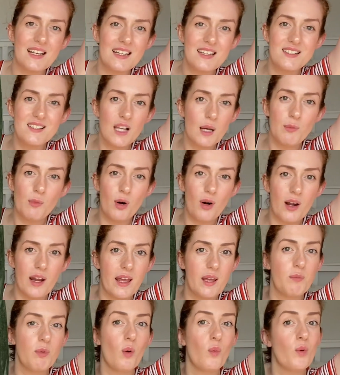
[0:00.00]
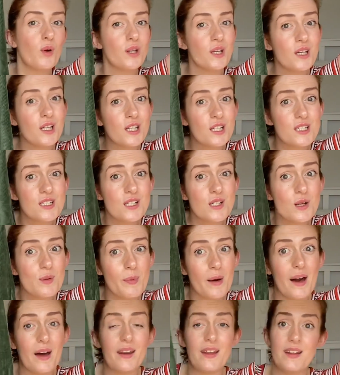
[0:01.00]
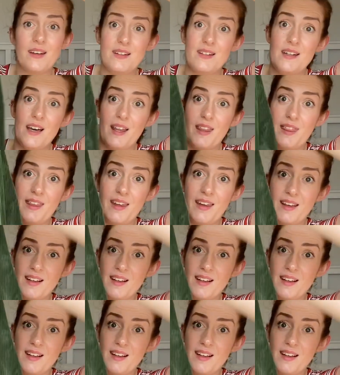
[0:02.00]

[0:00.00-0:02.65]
summery, but what are you going to do about it? Nothing,